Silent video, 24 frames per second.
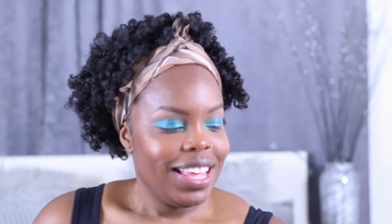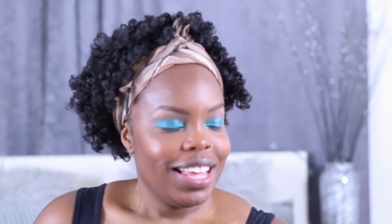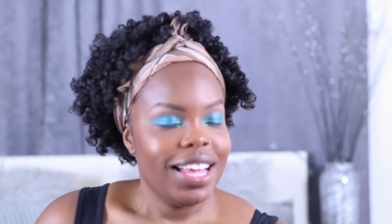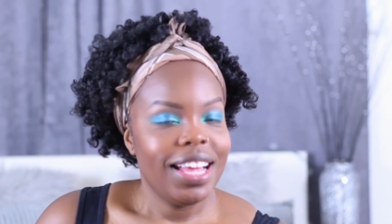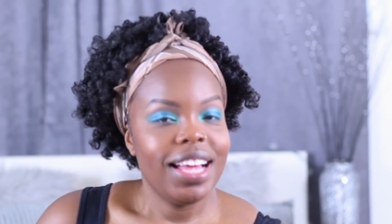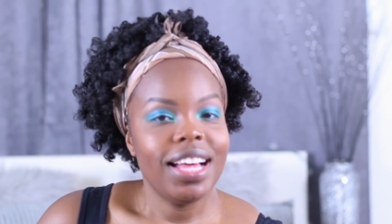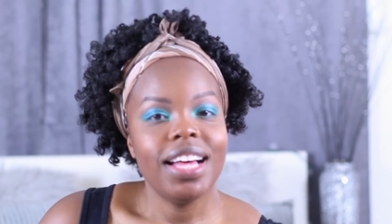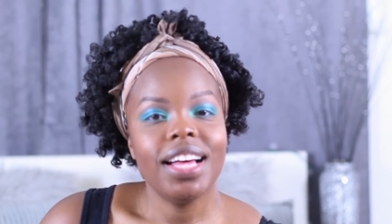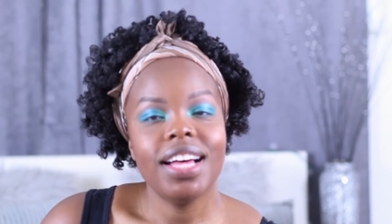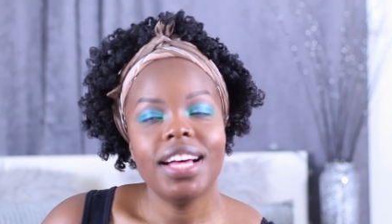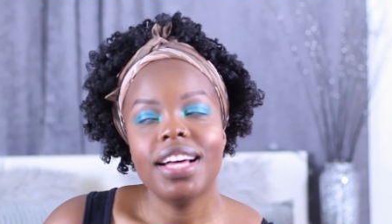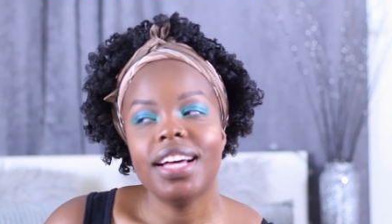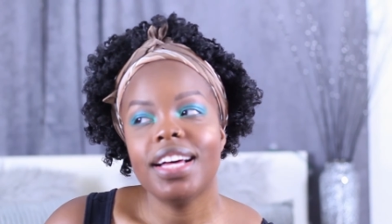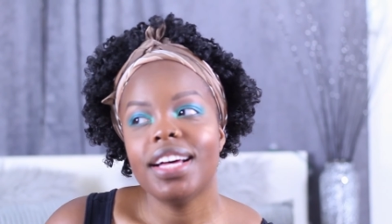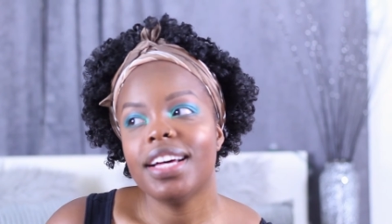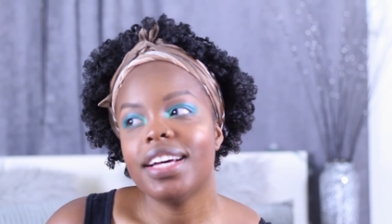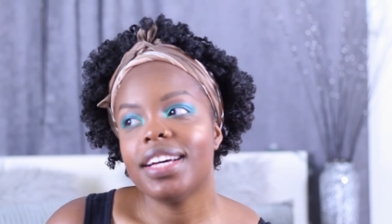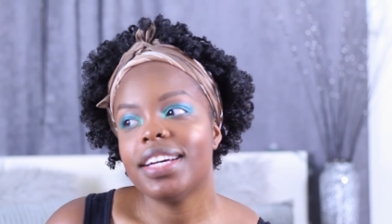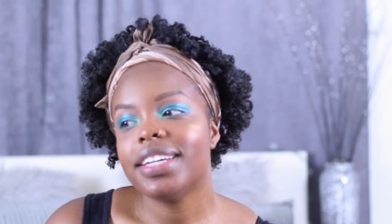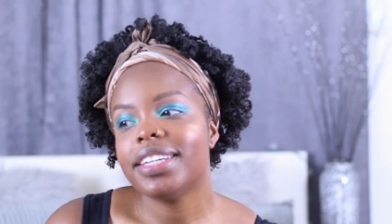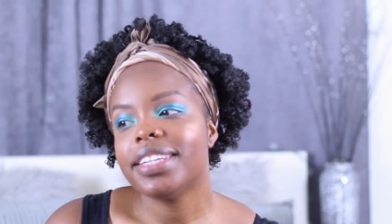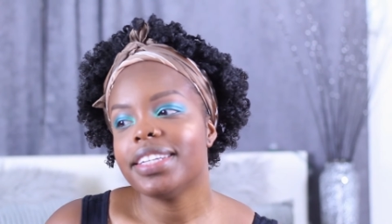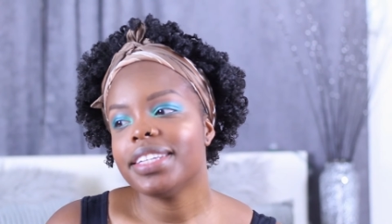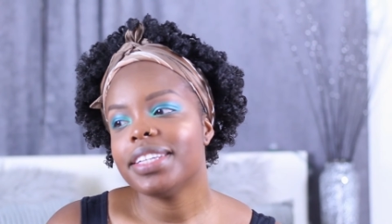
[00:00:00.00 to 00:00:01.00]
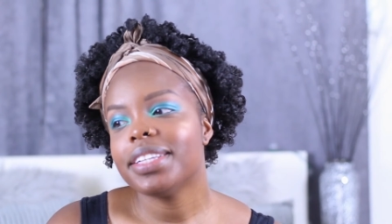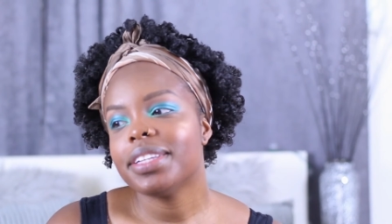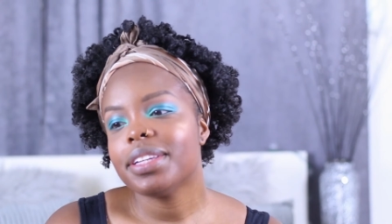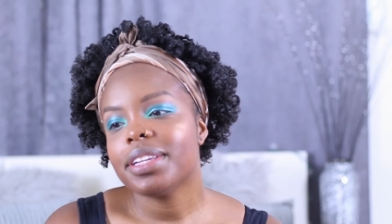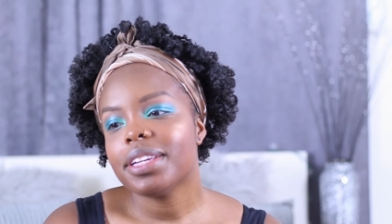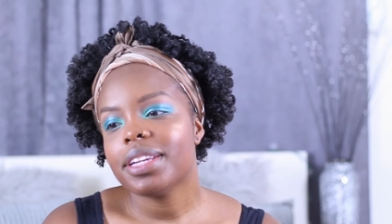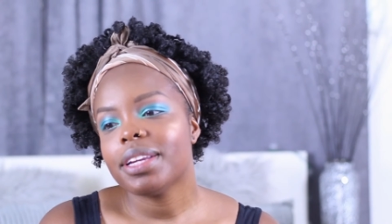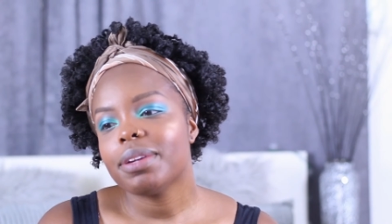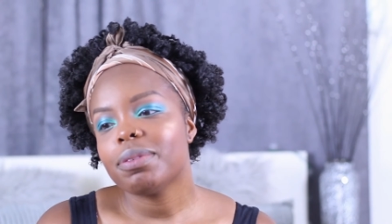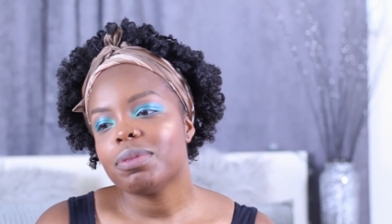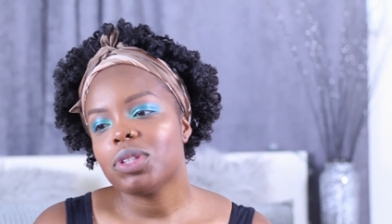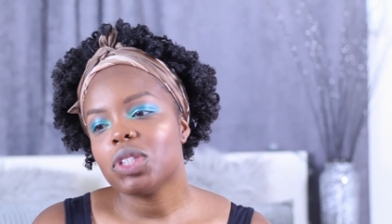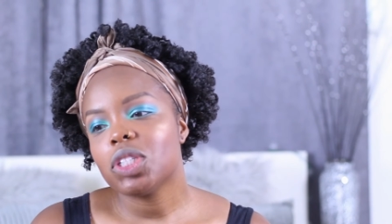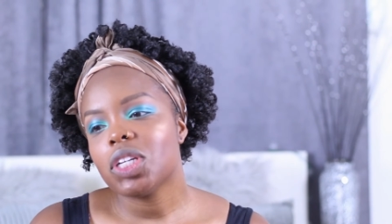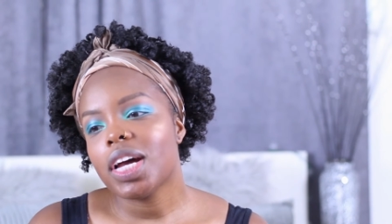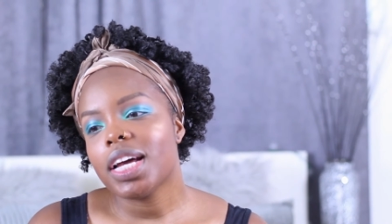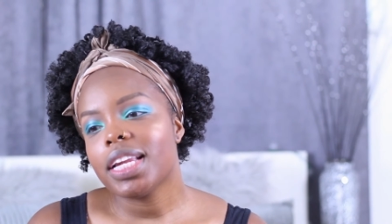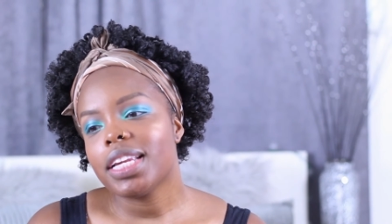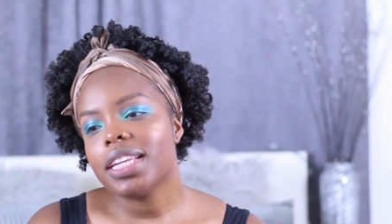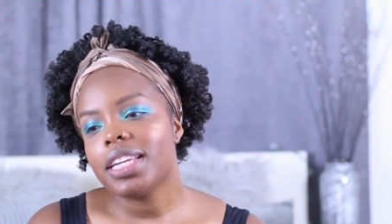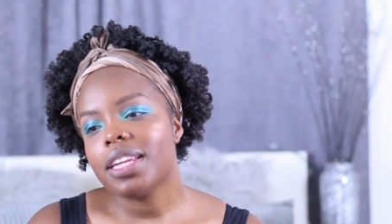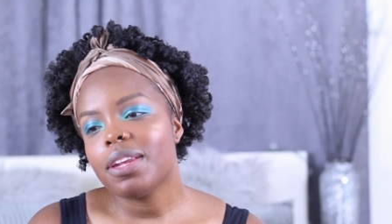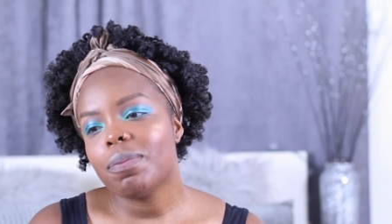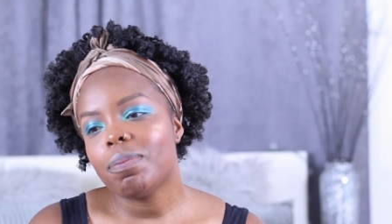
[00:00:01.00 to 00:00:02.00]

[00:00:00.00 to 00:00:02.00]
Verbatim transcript: I'm trying to